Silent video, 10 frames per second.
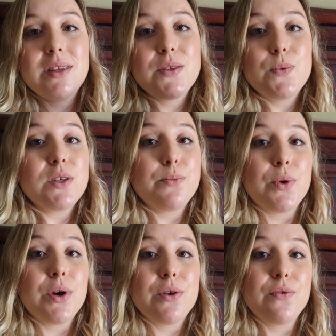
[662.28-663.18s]
This was a
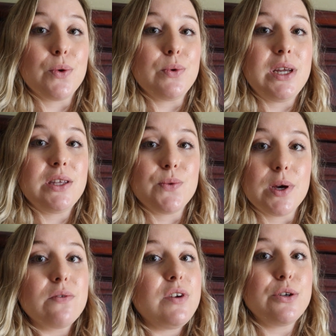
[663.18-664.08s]
boy of only
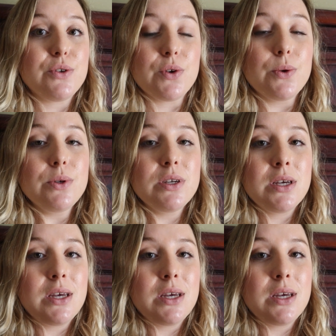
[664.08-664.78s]
12 years old,